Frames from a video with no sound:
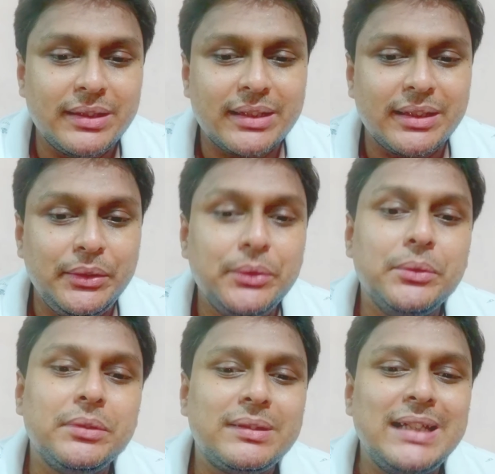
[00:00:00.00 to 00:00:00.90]
director
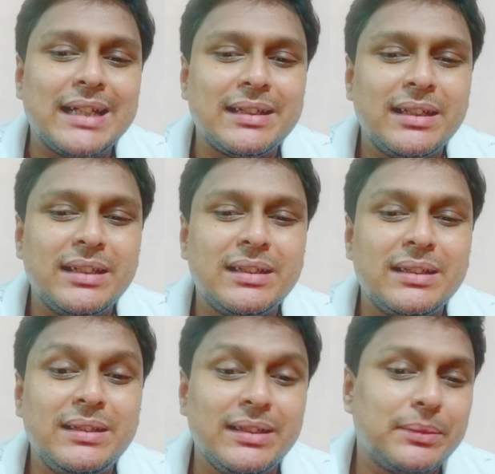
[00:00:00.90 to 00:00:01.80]
used that
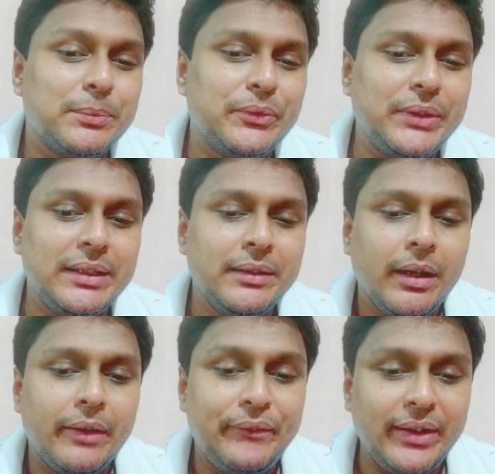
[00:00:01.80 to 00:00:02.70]
in this movie
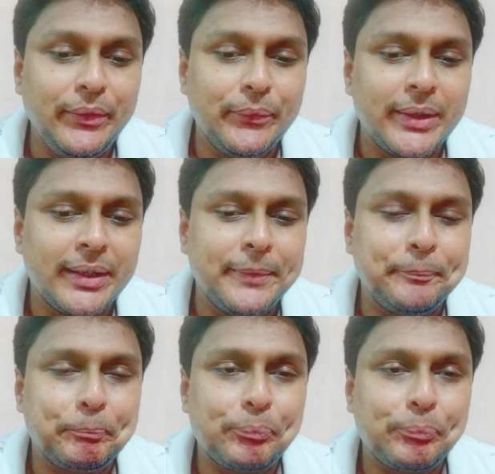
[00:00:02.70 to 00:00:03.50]
very well